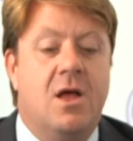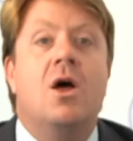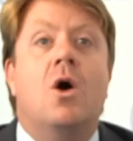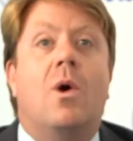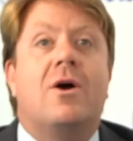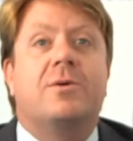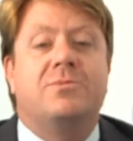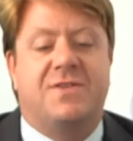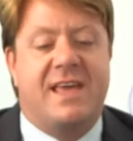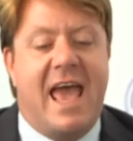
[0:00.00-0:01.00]
Welcome
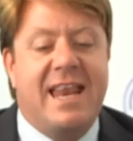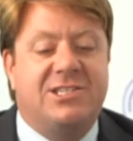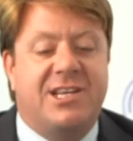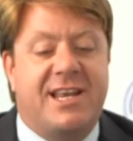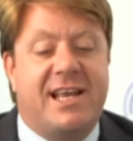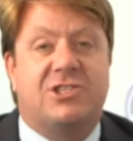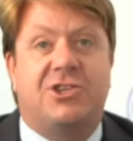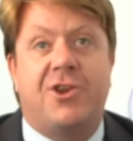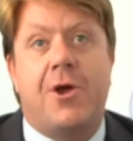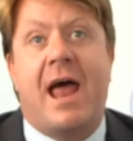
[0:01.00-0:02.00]
to the Energy Connect
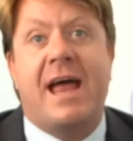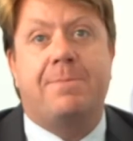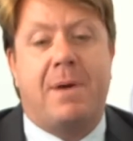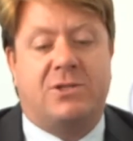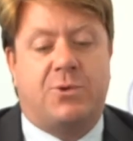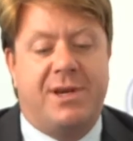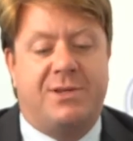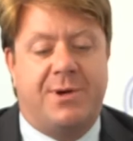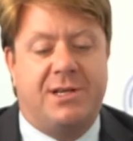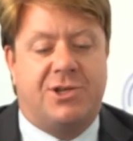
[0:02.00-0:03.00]
studio at ADIPEC
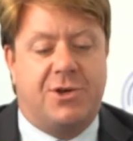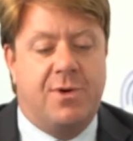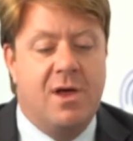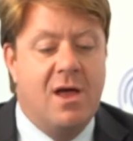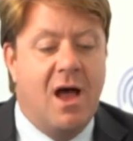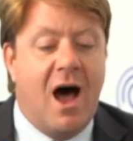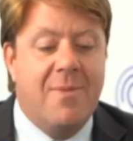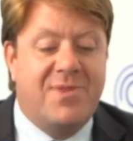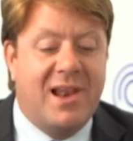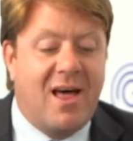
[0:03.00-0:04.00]
2022.
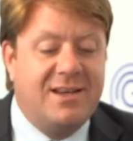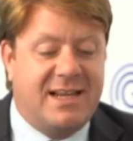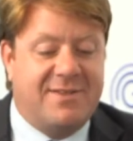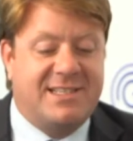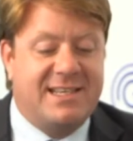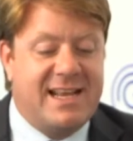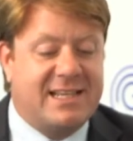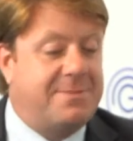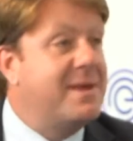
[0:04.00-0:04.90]
I'm delighted to have sitting next to me